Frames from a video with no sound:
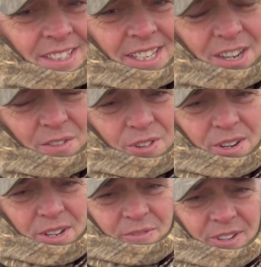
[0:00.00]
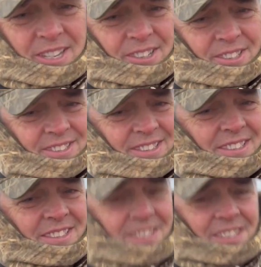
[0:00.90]
here from the field.
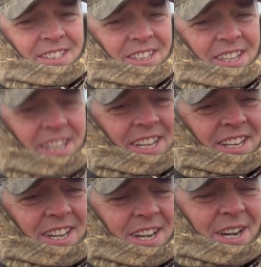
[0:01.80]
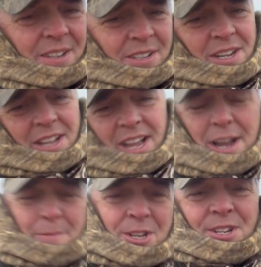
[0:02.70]
And hey,
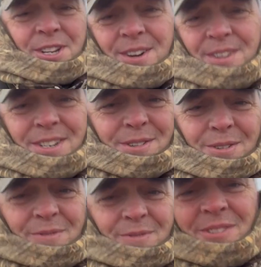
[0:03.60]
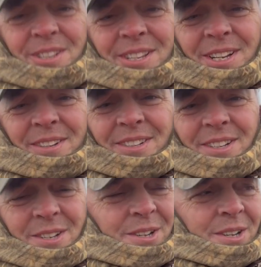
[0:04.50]
I'm just starting this reviewing thing
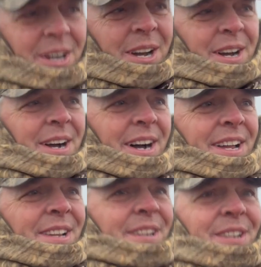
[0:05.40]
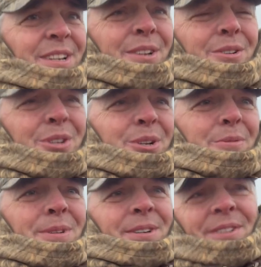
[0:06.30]
on
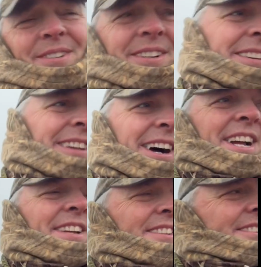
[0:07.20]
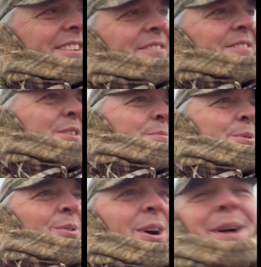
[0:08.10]
YouTube, so you can like, you can
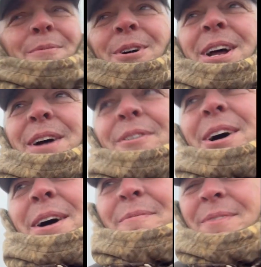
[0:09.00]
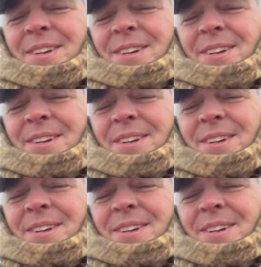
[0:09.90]
subscribe, whatever. I'm